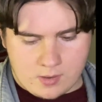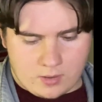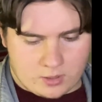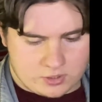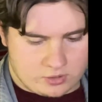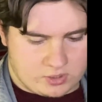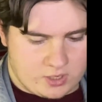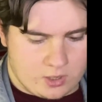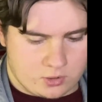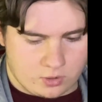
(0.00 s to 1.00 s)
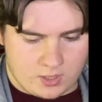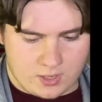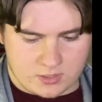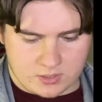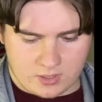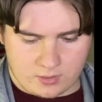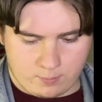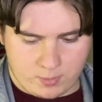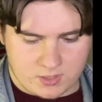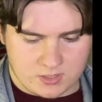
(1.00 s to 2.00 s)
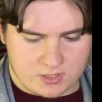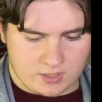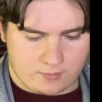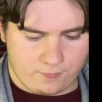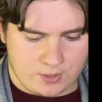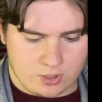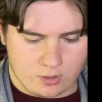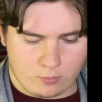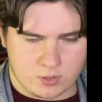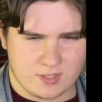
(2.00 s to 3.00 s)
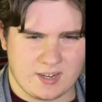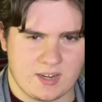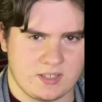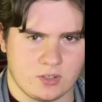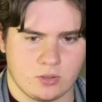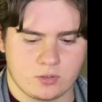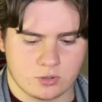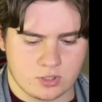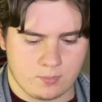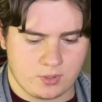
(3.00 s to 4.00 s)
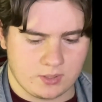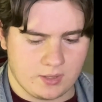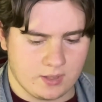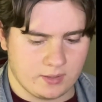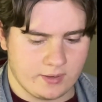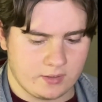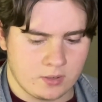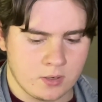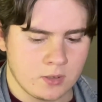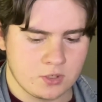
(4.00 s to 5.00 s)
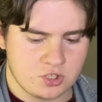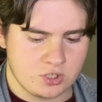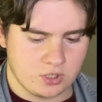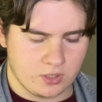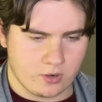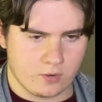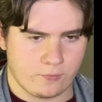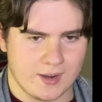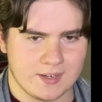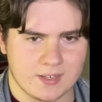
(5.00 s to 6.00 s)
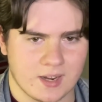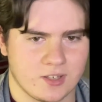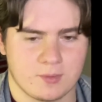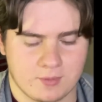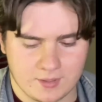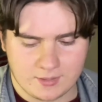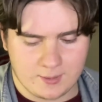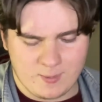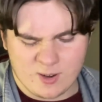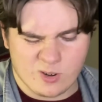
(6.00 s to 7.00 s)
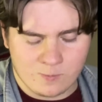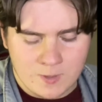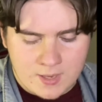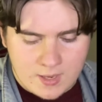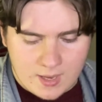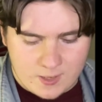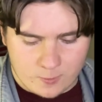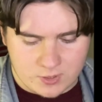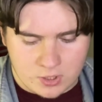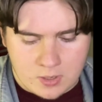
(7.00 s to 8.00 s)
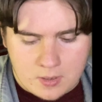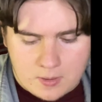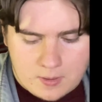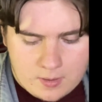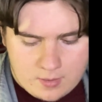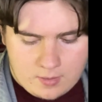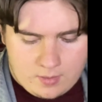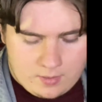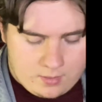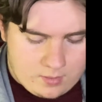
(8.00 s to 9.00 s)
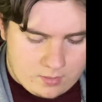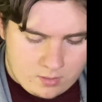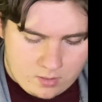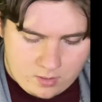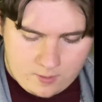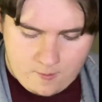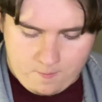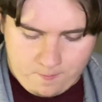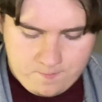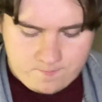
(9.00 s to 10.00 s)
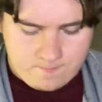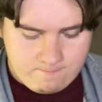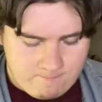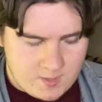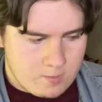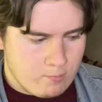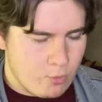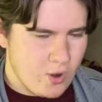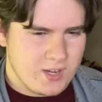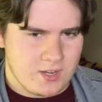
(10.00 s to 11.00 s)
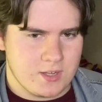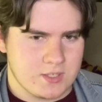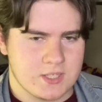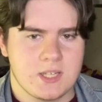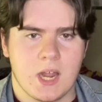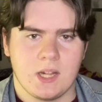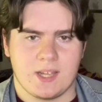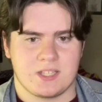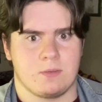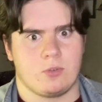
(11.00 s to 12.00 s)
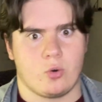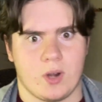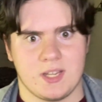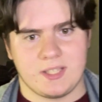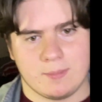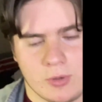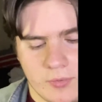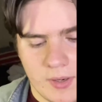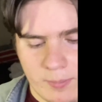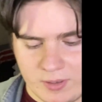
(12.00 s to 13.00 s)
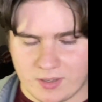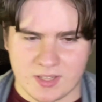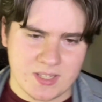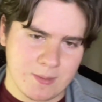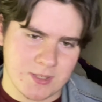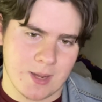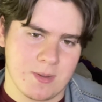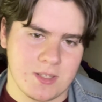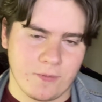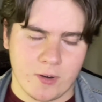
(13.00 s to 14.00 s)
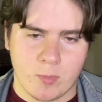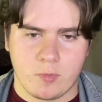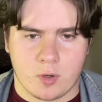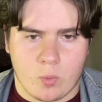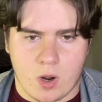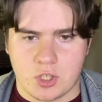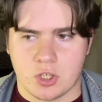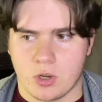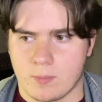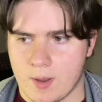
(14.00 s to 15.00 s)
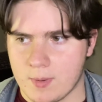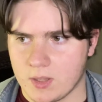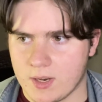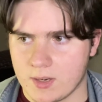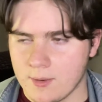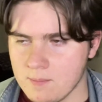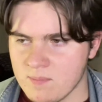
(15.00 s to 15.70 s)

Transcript: because there's a character that's, like, biggest, like, fear was, like, a guilt or something that, like, she let her friend die or something like that. I don't know. Anyways, point is, it's not, like, some crazy movie, but at the same time, it's a fun movie to watch, you know, maybe, like,